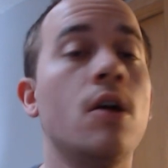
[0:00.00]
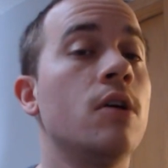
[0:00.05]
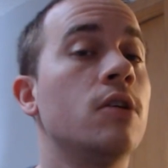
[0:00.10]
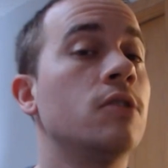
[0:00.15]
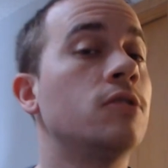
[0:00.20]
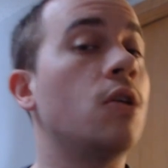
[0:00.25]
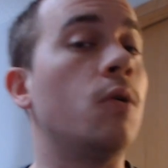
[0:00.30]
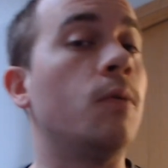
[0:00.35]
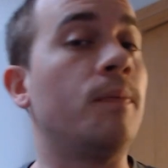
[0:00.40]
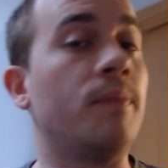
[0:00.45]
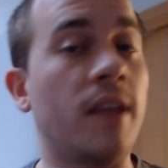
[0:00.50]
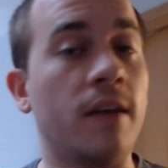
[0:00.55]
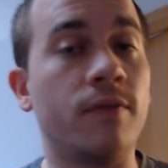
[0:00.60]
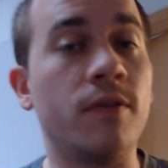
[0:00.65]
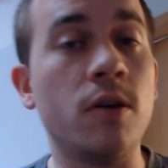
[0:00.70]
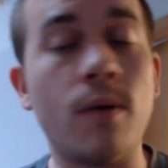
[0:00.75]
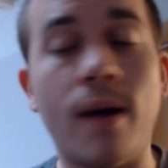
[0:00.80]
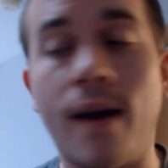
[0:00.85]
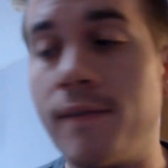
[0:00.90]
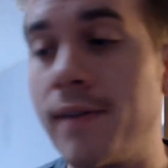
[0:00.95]
So if
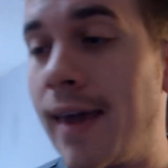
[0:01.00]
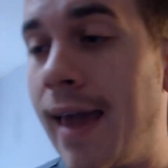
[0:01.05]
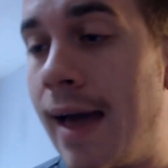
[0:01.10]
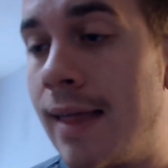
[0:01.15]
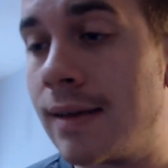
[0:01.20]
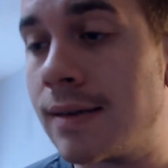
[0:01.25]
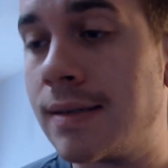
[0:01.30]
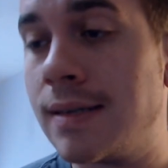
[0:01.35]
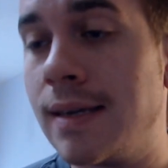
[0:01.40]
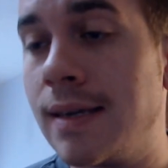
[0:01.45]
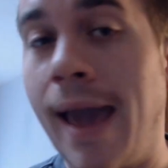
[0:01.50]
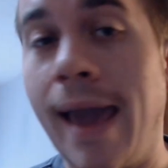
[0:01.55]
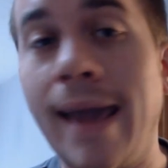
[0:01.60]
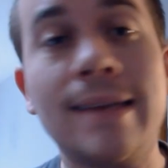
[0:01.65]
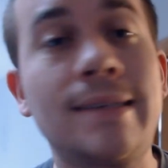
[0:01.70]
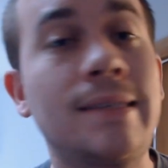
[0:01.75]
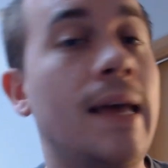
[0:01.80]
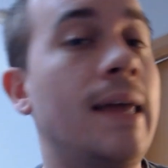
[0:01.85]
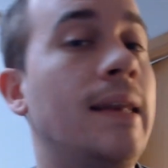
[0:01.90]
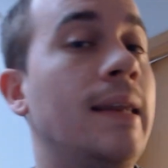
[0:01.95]
you have a Galaxy
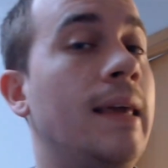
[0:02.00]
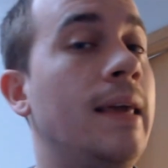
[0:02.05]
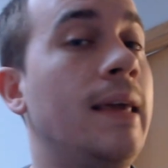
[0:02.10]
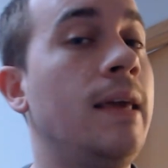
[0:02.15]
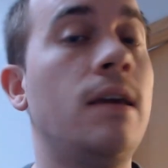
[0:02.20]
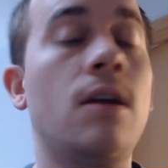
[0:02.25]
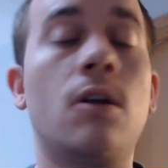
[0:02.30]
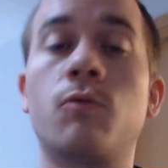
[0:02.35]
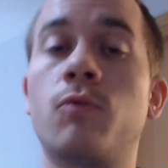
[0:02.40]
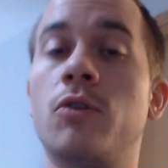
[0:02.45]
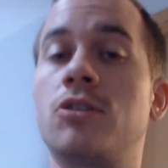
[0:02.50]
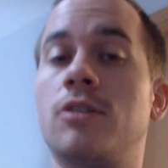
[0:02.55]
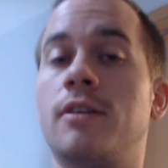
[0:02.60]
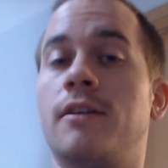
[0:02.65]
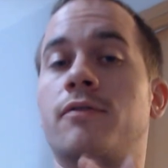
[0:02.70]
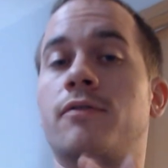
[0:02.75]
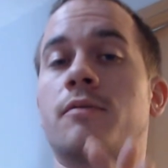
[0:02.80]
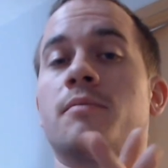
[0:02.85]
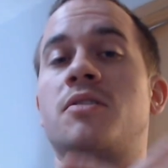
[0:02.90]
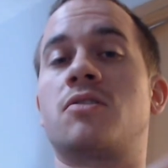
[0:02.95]
A10e originally
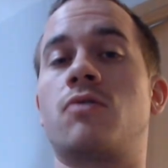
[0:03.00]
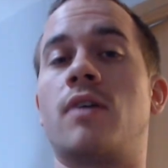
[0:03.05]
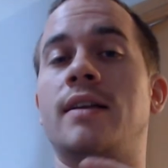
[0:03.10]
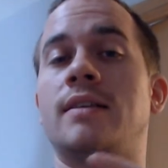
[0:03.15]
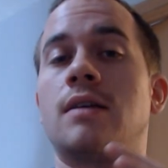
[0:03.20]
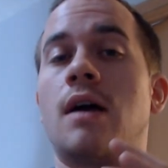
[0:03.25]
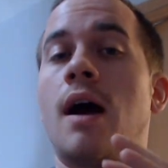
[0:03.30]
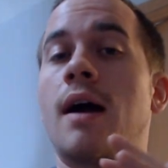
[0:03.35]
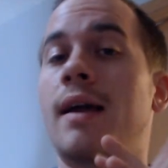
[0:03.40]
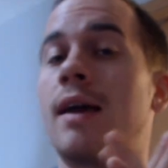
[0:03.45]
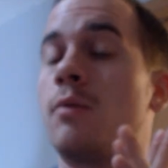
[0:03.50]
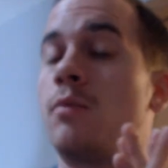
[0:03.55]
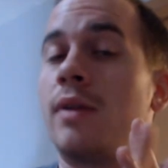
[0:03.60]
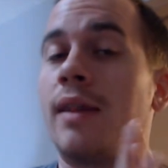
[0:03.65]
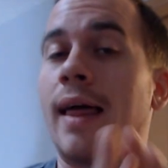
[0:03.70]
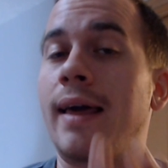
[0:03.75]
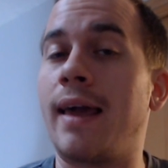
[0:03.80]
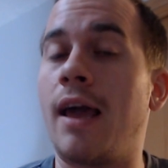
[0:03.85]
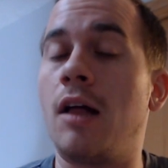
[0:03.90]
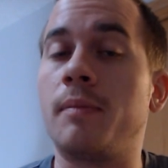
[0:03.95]
from Straight Talk and would
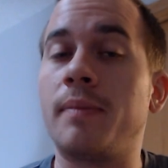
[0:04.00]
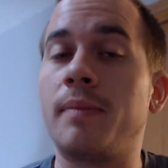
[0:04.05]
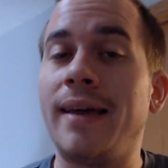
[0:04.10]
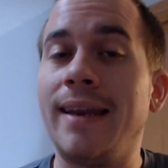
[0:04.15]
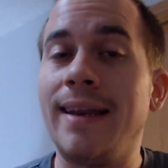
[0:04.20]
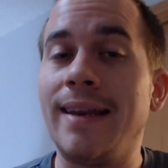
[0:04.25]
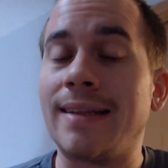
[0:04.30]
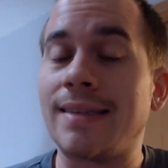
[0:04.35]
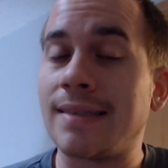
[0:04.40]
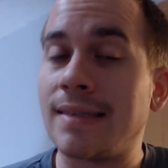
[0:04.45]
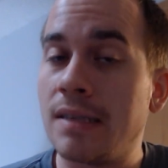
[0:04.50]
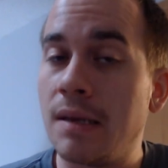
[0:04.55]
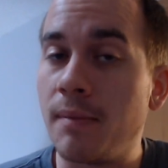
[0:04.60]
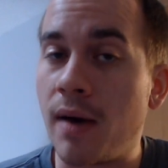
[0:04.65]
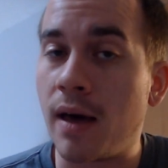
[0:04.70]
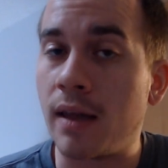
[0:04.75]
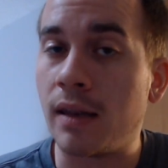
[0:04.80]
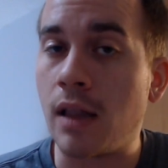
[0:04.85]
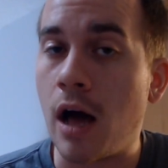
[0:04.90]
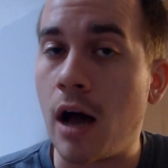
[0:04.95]
like help getting its SIM
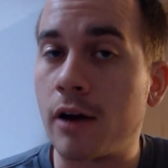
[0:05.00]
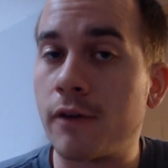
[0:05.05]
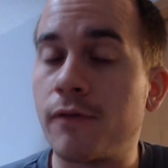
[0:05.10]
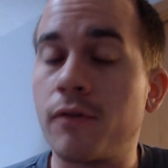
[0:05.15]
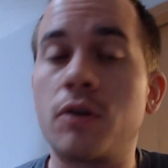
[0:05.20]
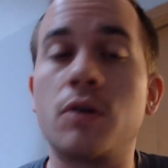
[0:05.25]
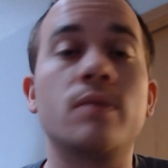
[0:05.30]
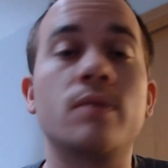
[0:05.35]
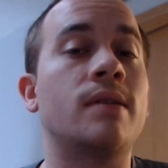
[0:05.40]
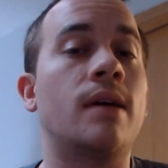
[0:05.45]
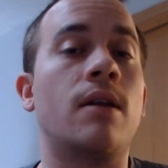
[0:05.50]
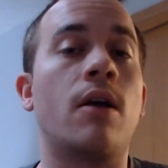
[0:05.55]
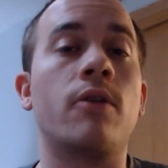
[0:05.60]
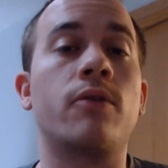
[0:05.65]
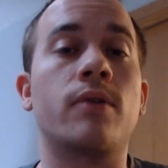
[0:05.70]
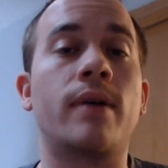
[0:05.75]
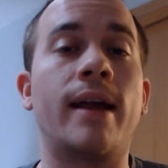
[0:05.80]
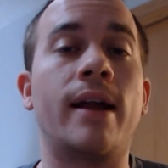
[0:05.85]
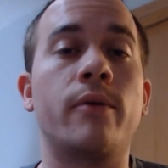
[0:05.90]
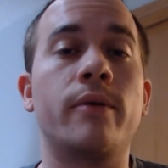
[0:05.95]
unlocked for use on
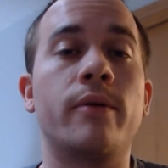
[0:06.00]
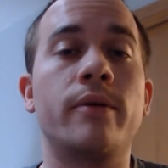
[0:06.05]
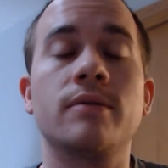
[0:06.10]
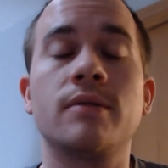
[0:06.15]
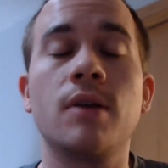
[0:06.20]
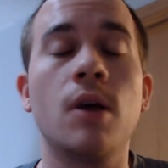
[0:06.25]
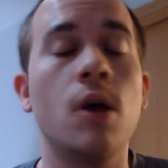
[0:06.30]
other carriers,